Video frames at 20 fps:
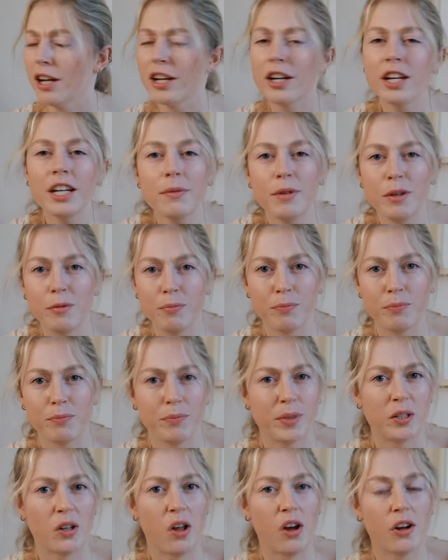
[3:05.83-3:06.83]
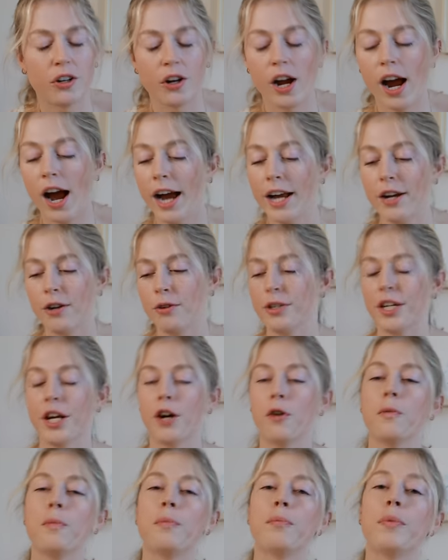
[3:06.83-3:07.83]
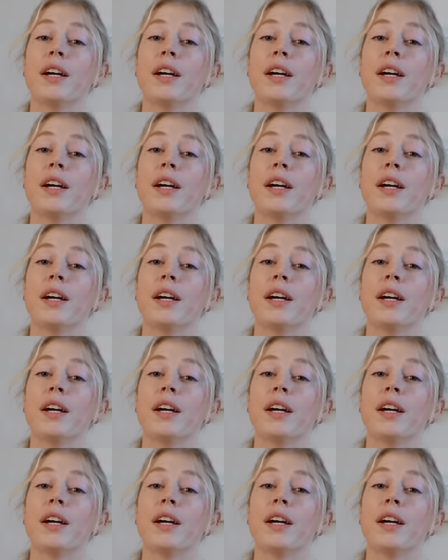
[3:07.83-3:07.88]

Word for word: It could have even been longer, I don't know.